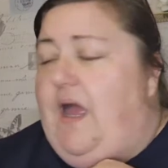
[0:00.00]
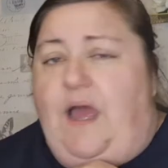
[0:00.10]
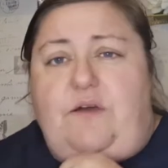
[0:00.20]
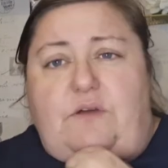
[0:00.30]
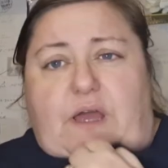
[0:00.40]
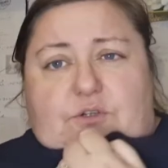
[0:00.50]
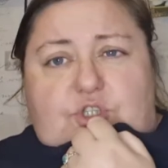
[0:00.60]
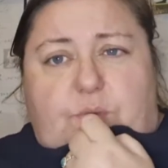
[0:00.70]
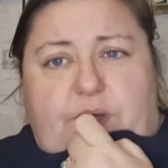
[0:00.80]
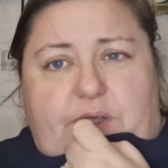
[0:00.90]
I'll
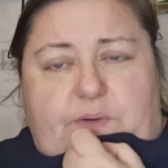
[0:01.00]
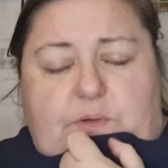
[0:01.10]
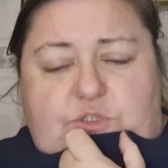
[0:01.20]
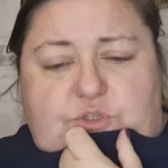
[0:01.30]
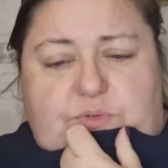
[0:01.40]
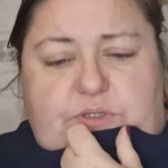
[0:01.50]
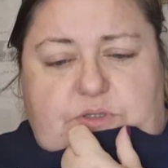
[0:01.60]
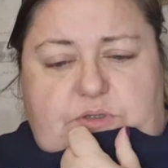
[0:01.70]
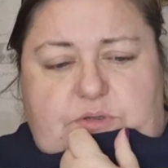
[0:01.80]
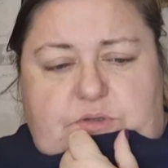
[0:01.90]
show it you. I'll show it
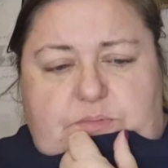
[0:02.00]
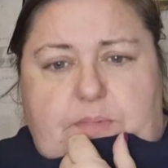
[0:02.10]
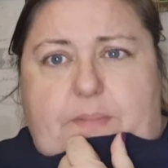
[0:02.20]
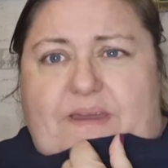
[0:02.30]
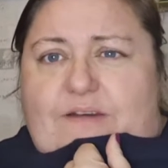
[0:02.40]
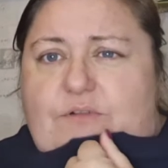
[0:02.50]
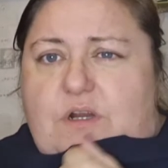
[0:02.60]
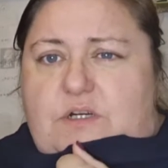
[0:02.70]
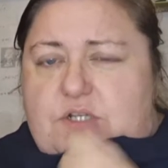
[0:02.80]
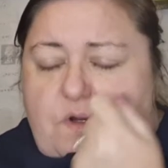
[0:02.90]
you. Maybe I'll
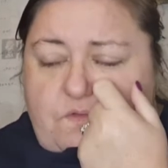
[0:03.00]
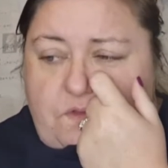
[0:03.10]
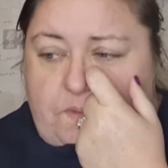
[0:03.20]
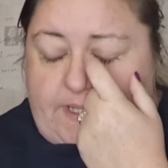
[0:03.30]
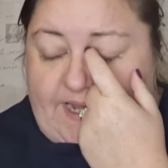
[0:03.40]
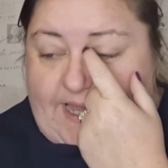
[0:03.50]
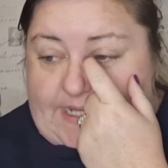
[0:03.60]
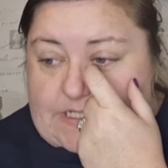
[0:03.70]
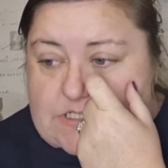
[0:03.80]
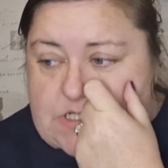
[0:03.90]
record it over the
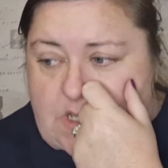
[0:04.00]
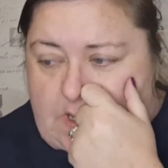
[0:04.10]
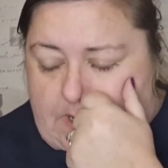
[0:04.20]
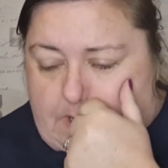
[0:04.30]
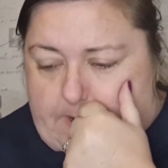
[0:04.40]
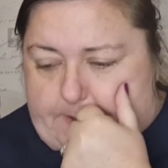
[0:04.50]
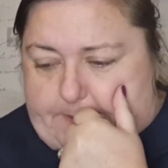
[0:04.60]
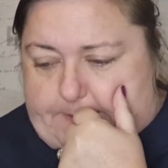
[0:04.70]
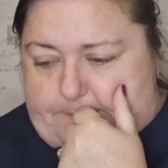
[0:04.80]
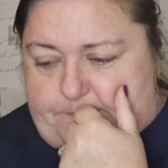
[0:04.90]
weekend,
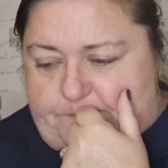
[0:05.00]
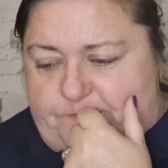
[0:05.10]
and